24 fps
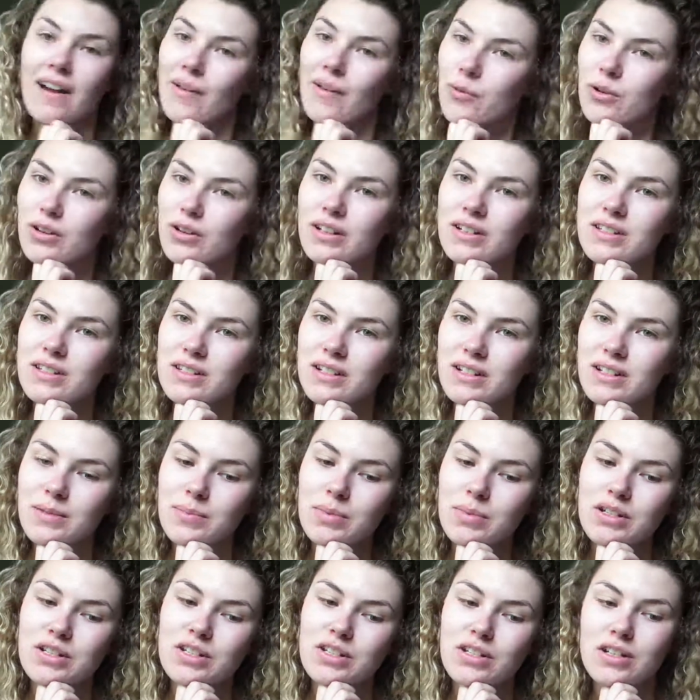will insert a
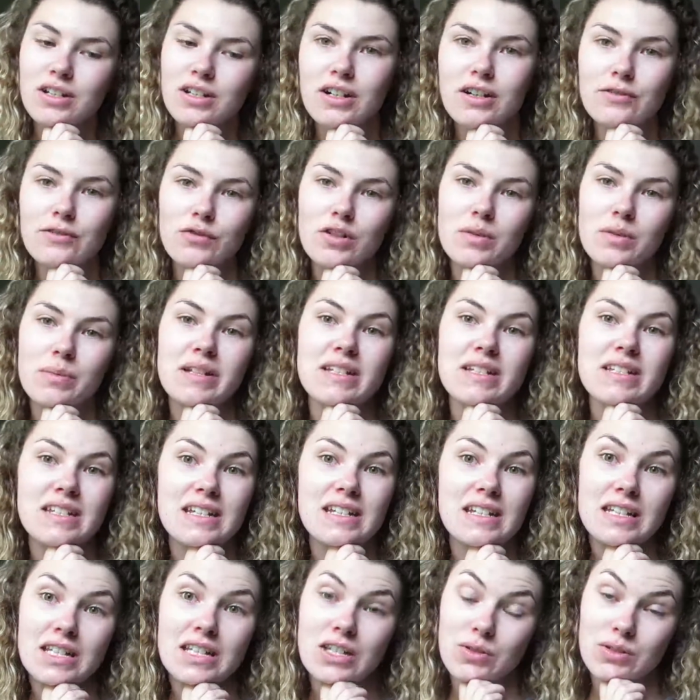picture of what my
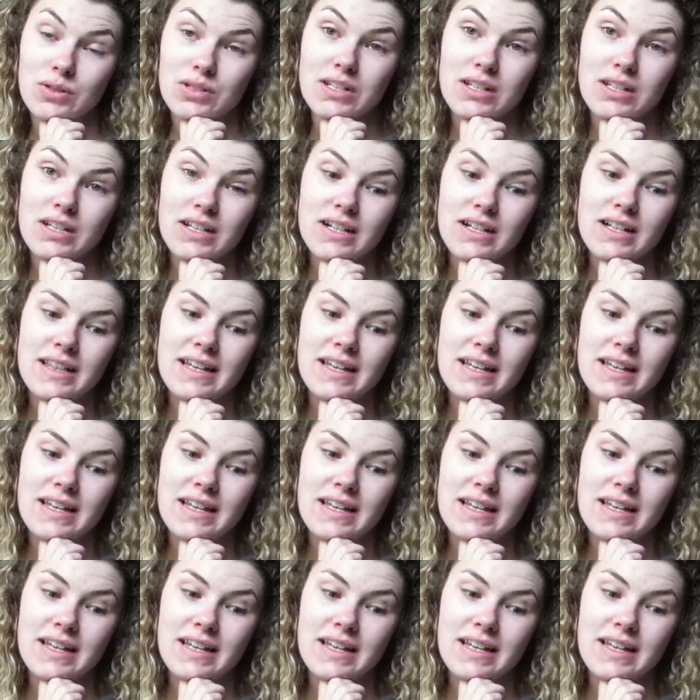skin used to look